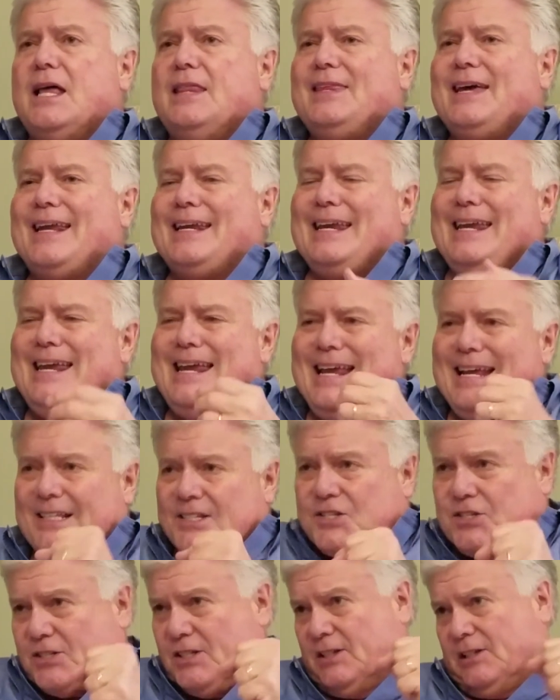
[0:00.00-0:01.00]
that
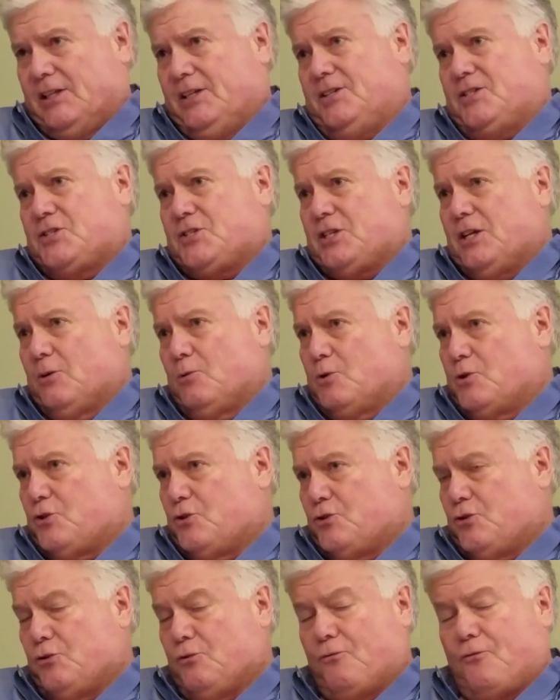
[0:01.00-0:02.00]
instantly
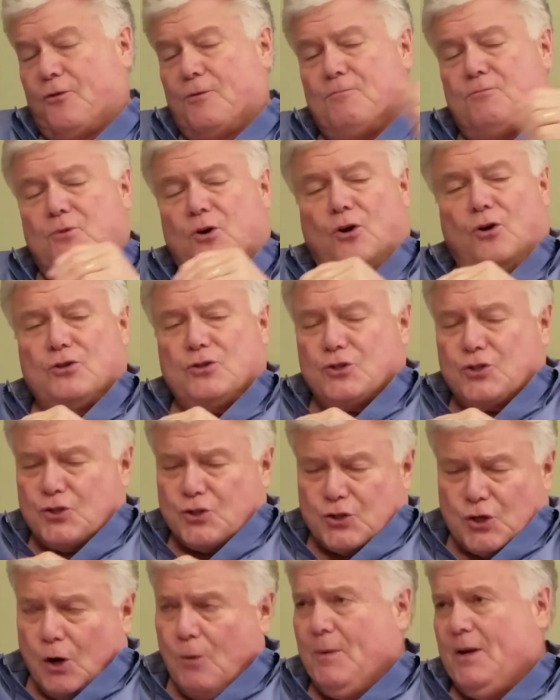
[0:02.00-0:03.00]
distinguishes you from
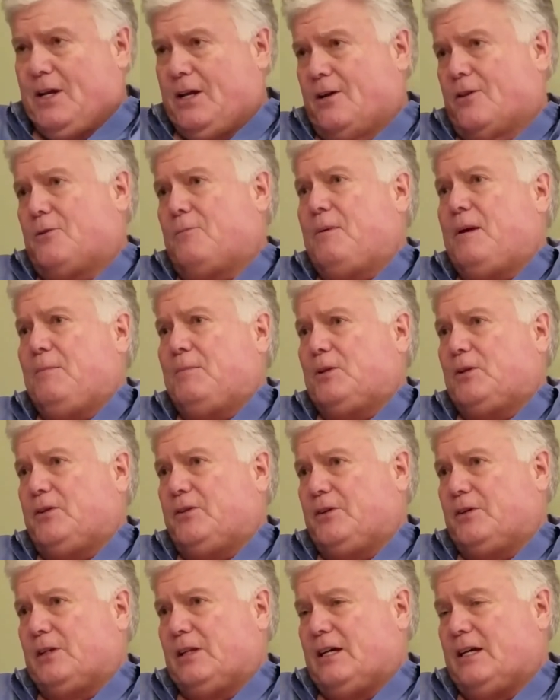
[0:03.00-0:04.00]
so many other people
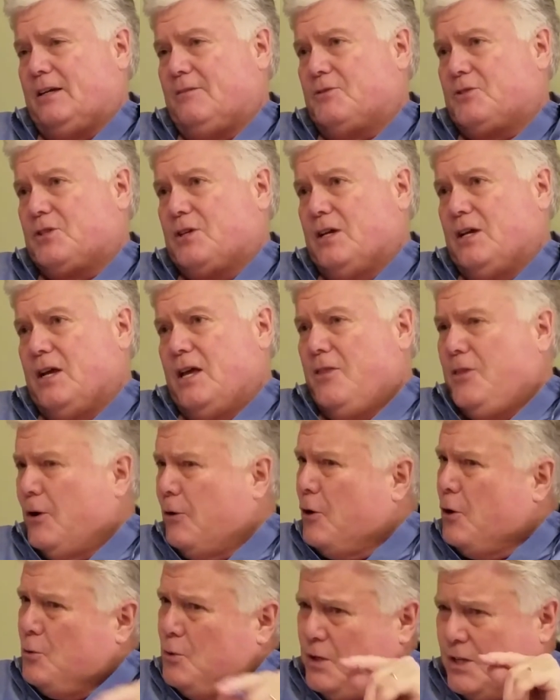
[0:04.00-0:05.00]
in their lives.
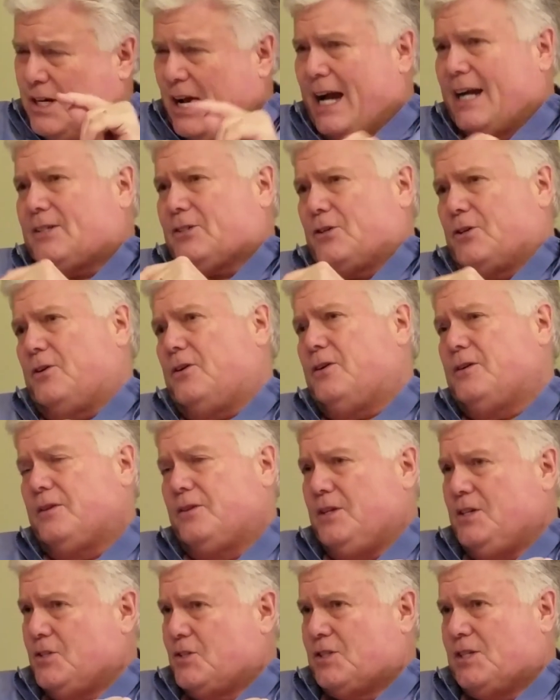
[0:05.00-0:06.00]
Their own doctor
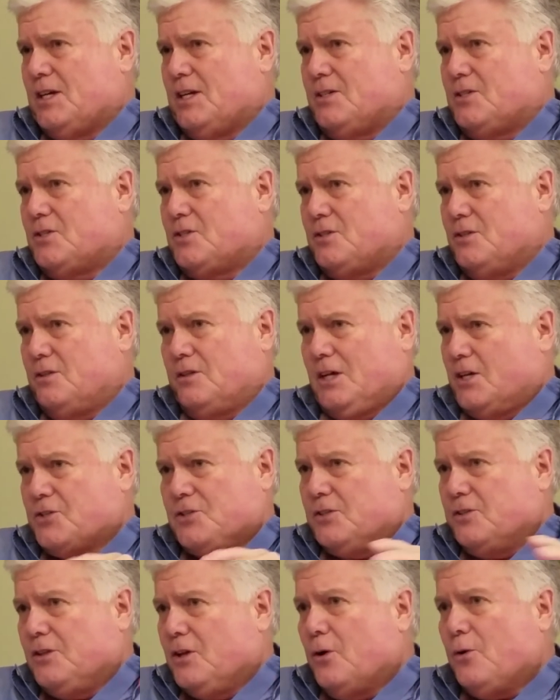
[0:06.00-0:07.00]
these days
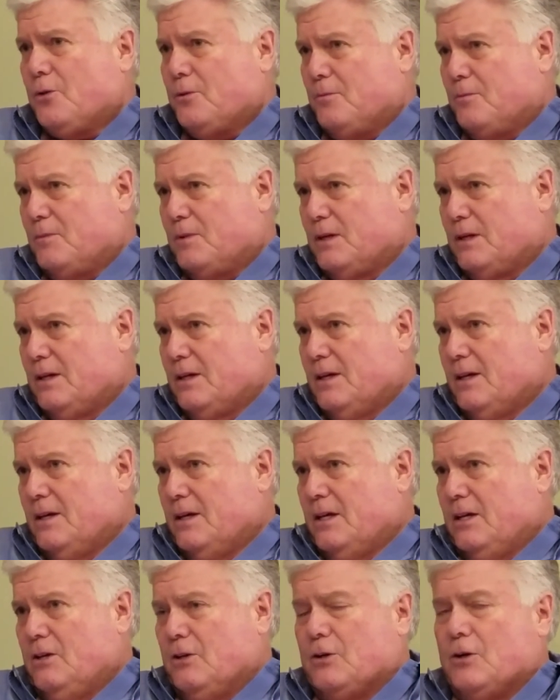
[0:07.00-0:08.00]
doesn't know them.
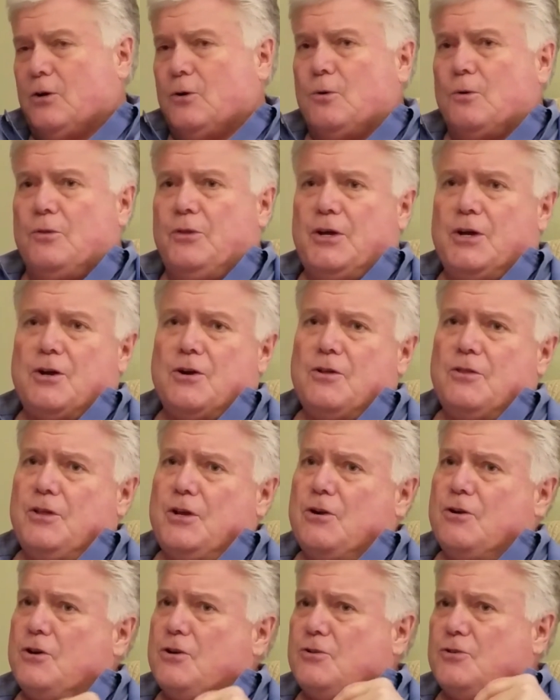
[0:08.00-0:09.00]

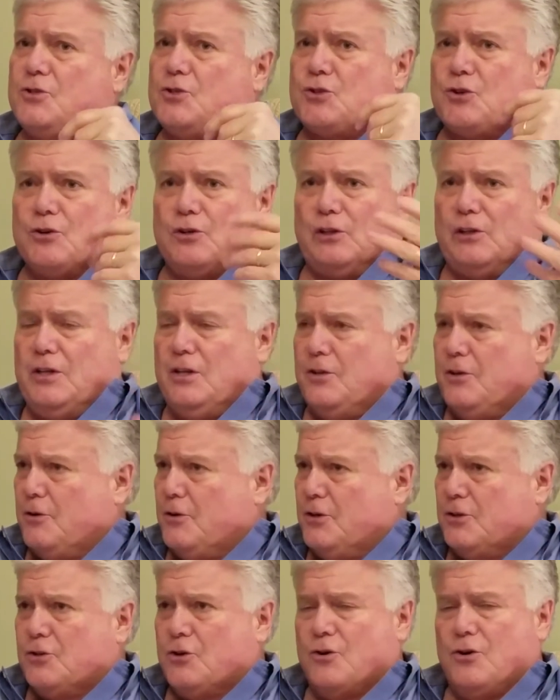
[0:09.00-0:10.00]
They're certainly
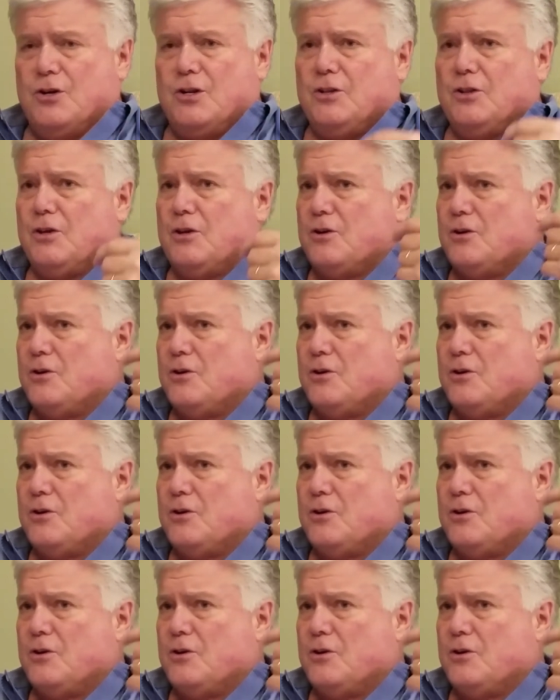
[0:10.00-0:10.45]
their attorney,